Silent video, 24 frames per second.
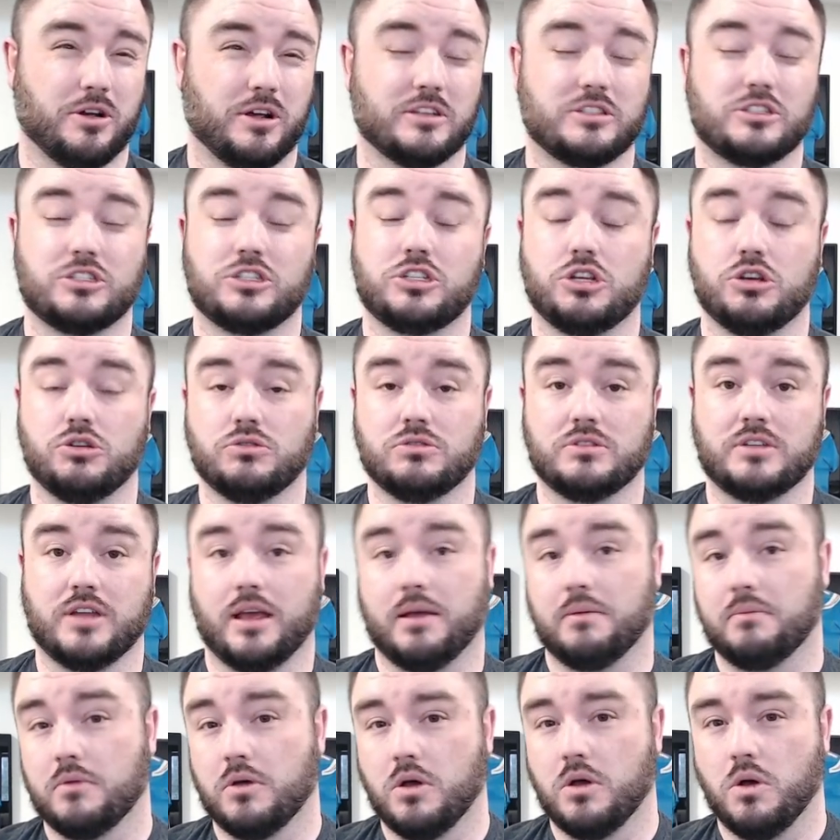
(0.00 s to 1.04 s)
it's Tuesday,
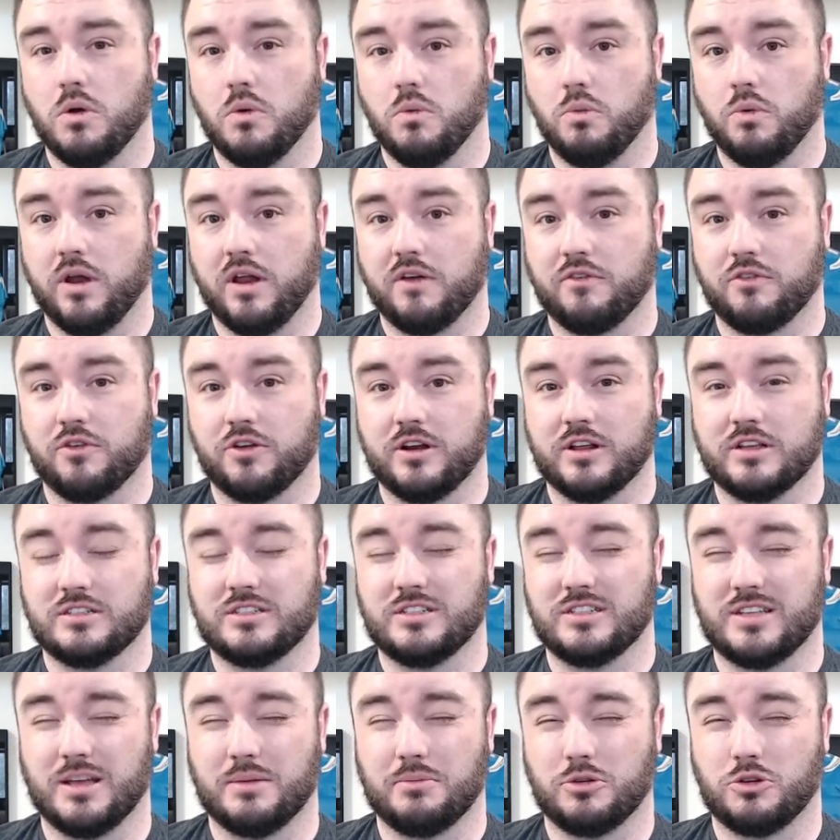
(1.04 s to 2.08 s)
whatever it is,
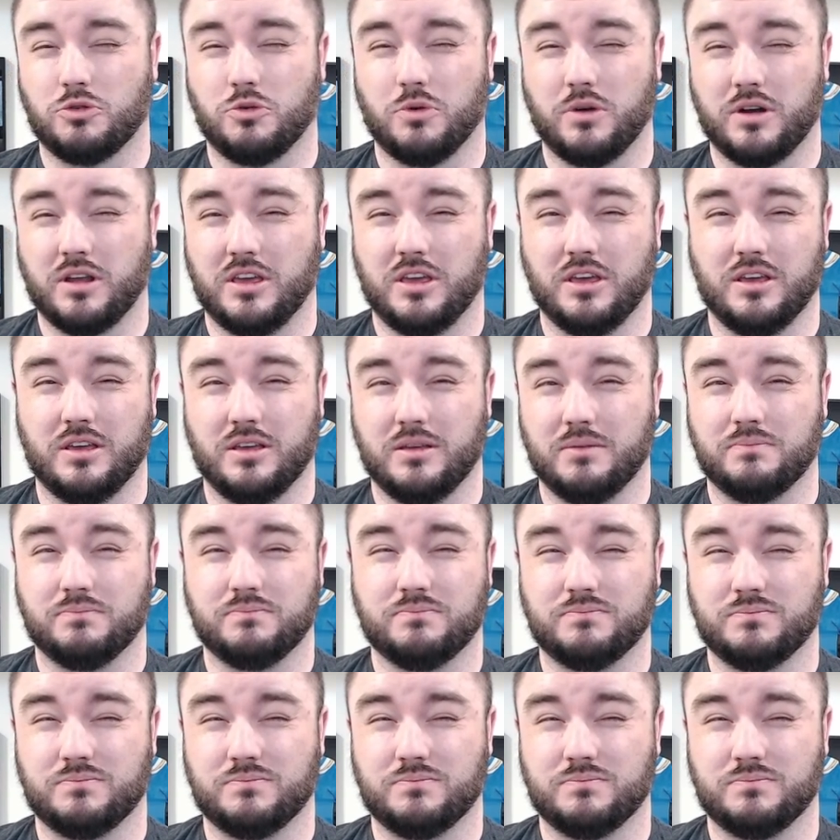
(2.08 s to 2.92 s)
December 20th,